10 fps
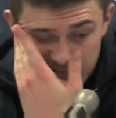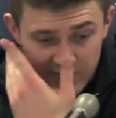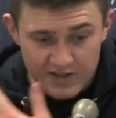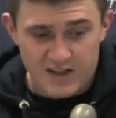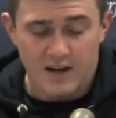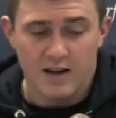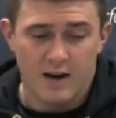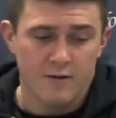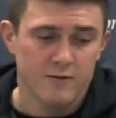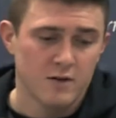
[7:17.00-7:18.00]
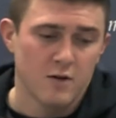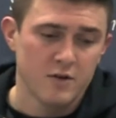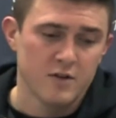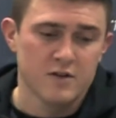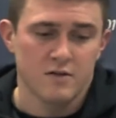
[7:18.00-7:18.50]
In the second half, we
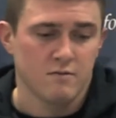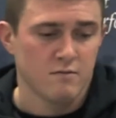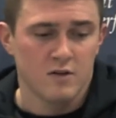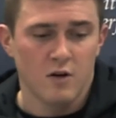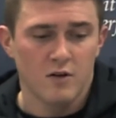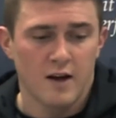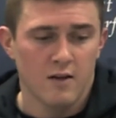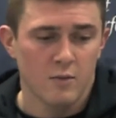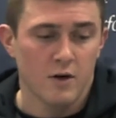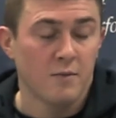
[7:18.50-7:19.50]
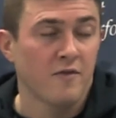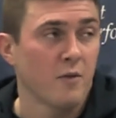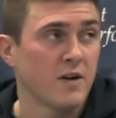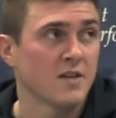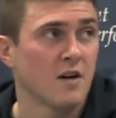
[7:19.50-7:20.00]
just slowed down a little bit. For
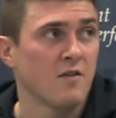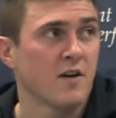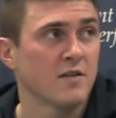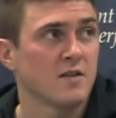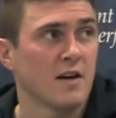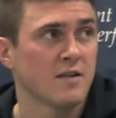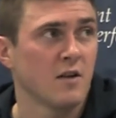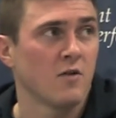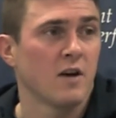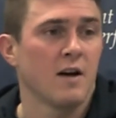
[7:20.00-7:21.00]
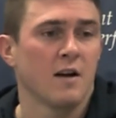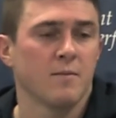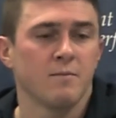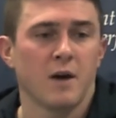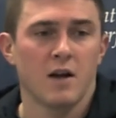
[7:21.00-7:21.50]
myself, I slowed down. I
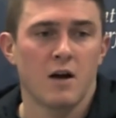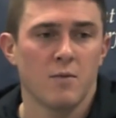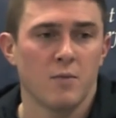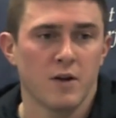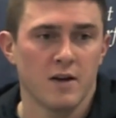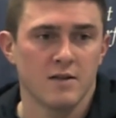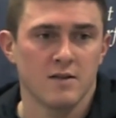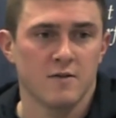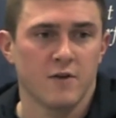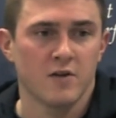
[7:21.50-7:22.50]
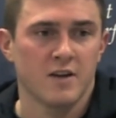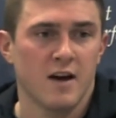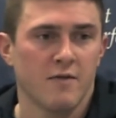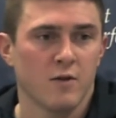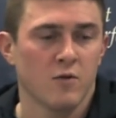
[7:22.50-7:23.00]
made a couple plays in the first
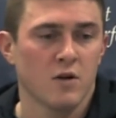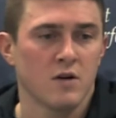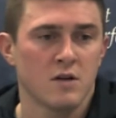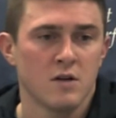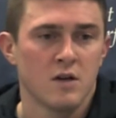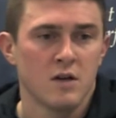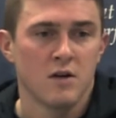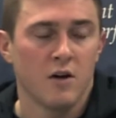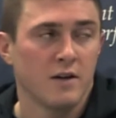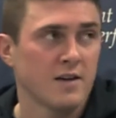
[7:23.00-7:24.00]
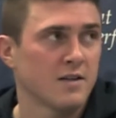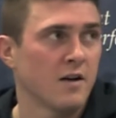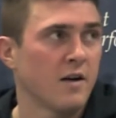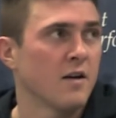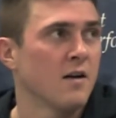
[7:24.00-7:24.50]
half that were,
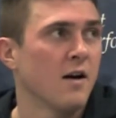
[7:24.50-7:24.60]
unnecessary.